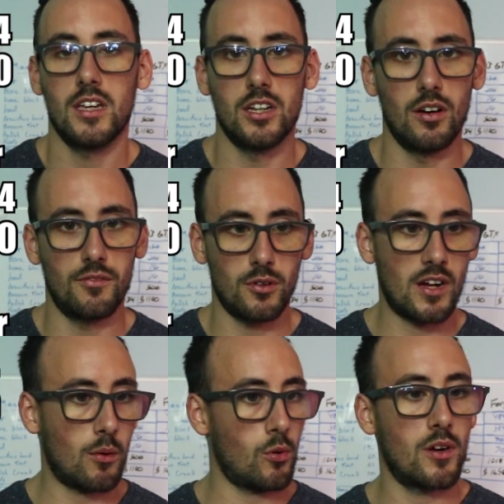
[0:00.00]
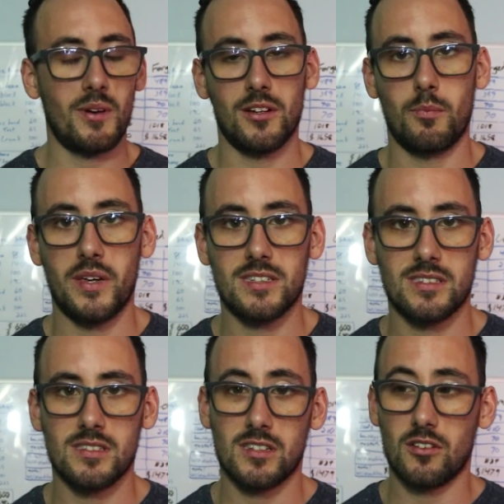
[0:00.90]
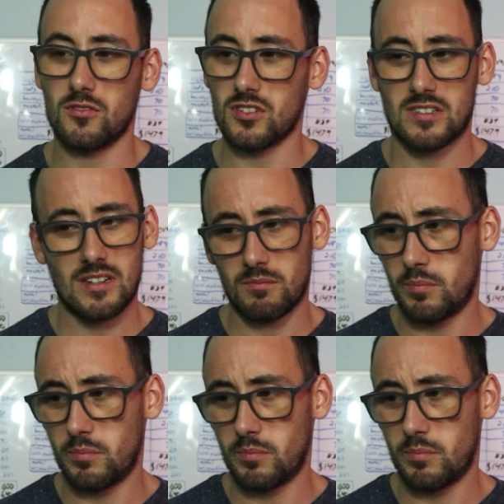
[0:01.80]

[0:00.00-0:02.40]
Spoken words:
You know, if you're not worried about your pistons and you're just